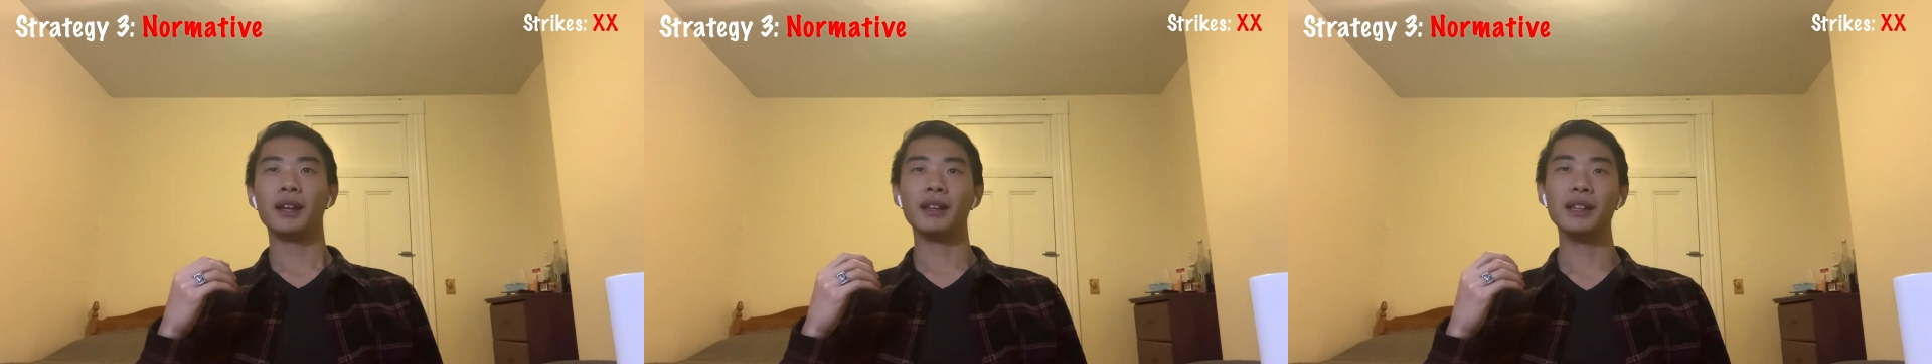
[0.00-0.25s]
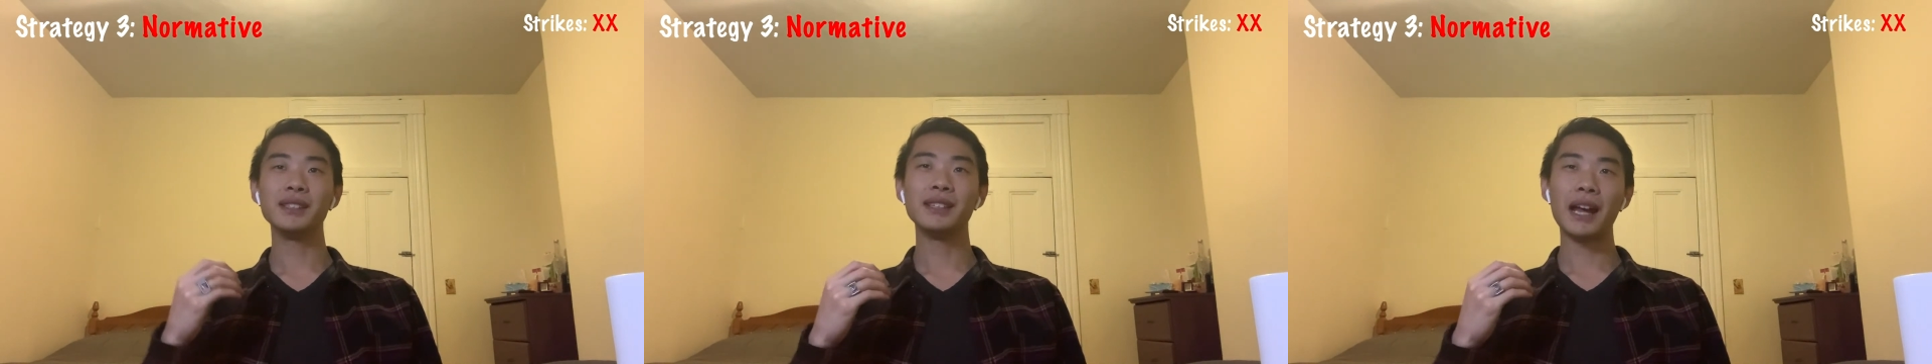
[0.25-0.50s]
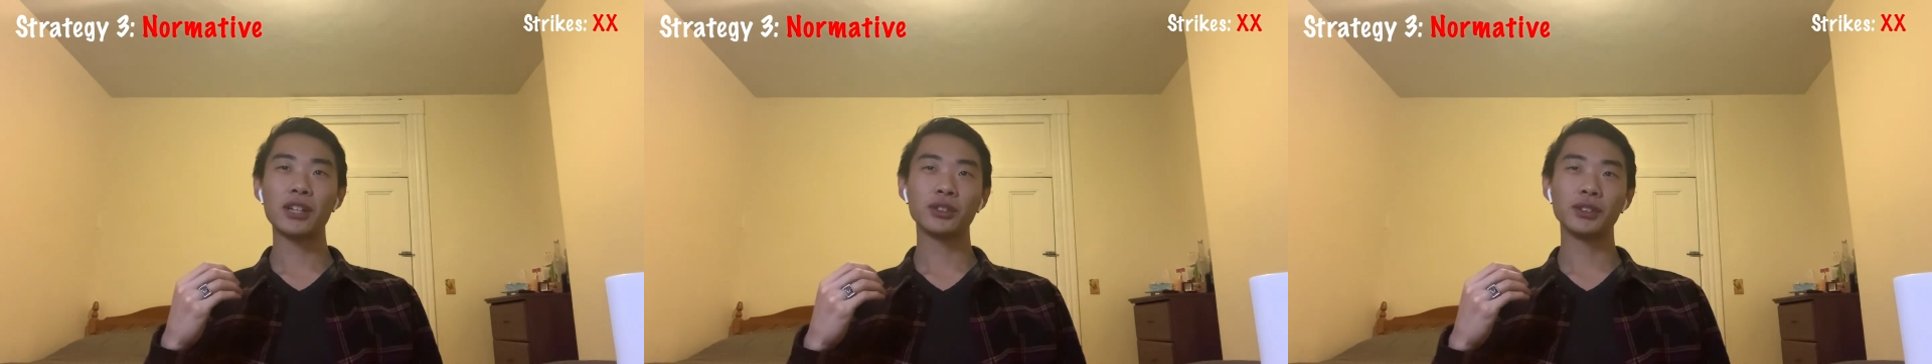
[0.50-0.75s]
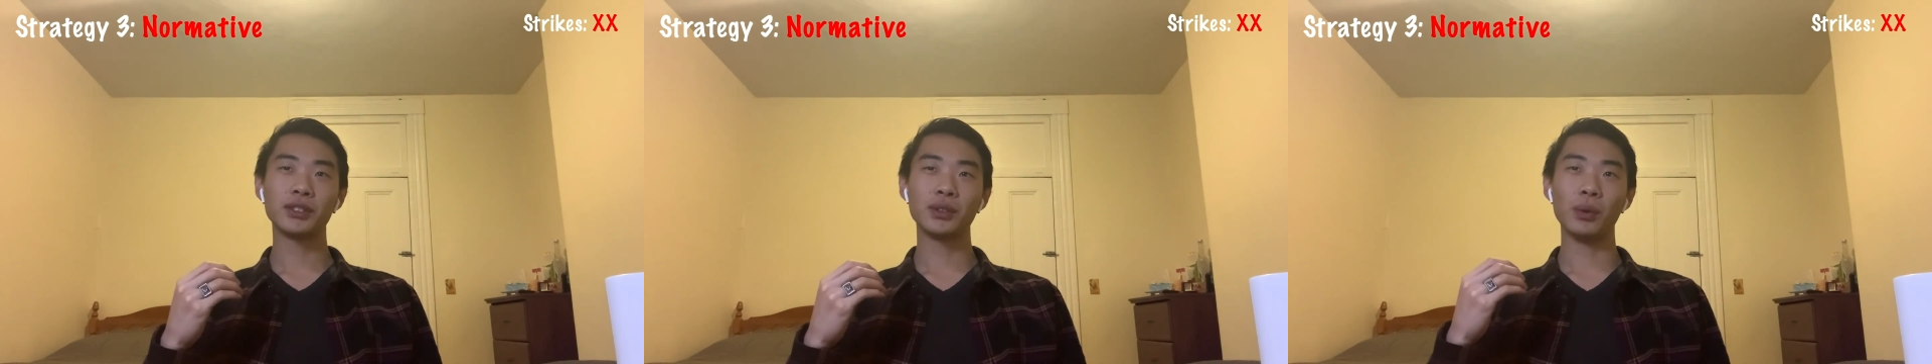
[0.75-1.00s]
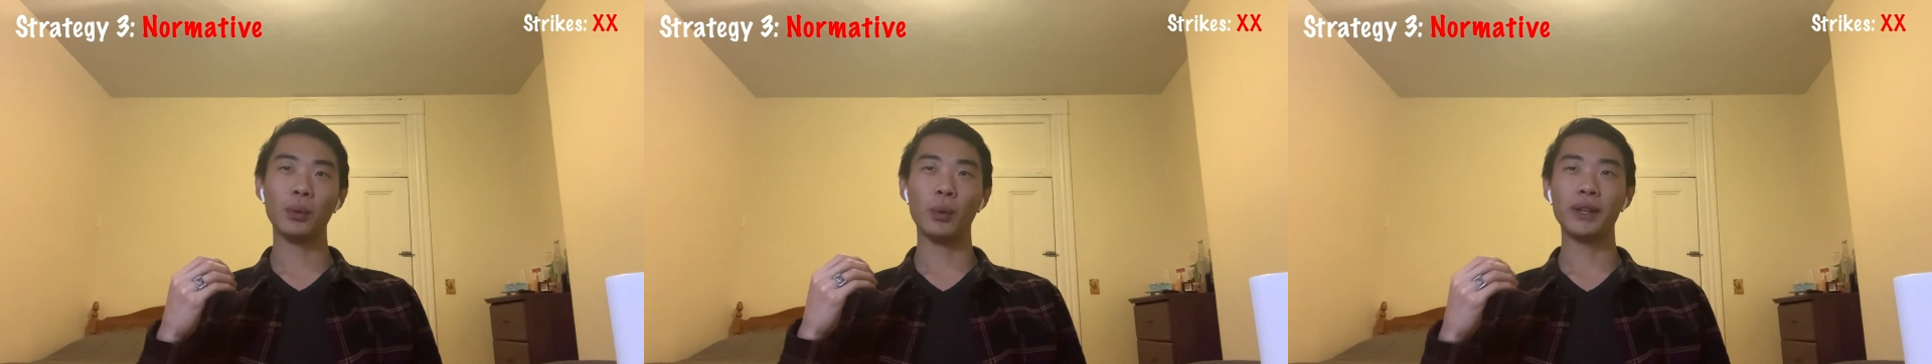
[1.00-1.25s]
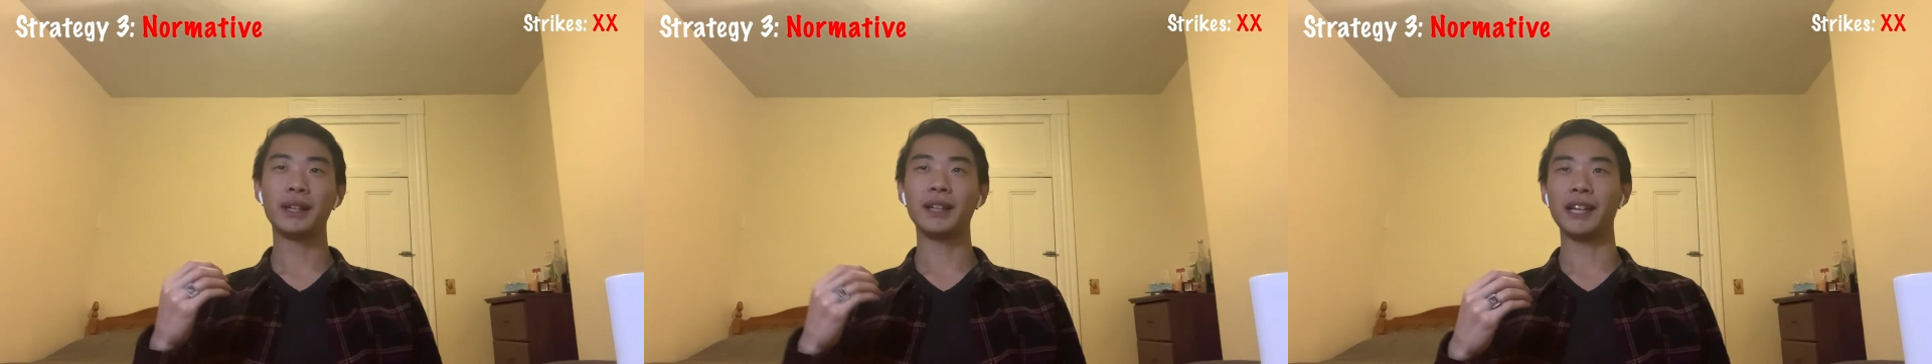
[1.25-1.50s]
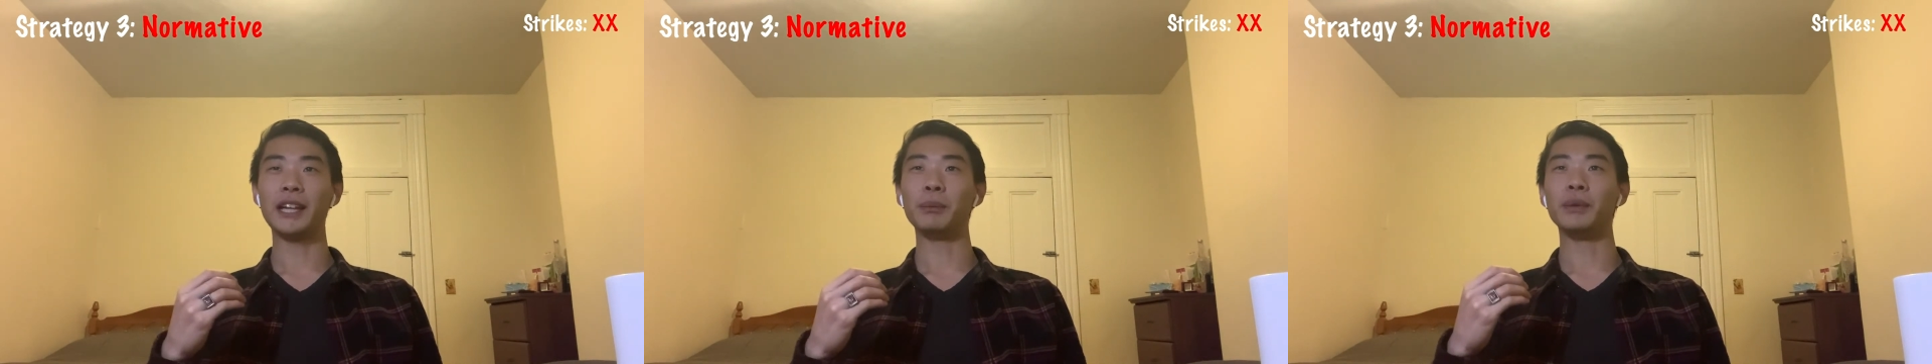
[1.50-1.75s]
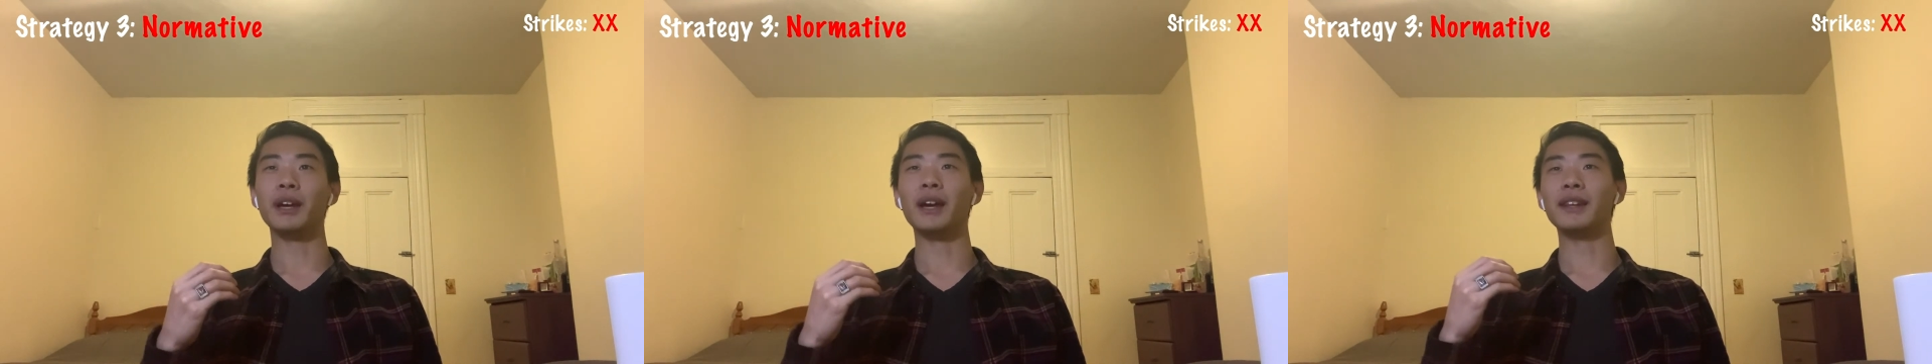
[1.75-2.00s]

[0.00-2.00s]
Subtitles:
This naturalist would claim